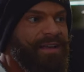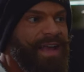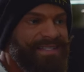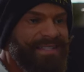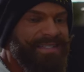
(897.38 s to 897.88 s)

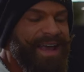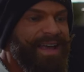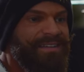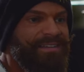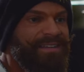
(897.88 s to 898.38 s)
as a
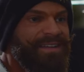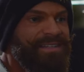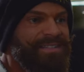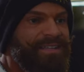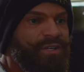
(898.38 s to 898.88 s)
dad
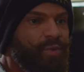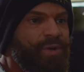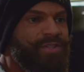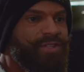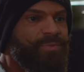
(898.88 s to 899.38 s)
is you
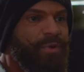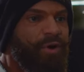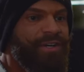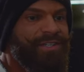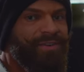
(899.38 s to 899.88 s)
want to support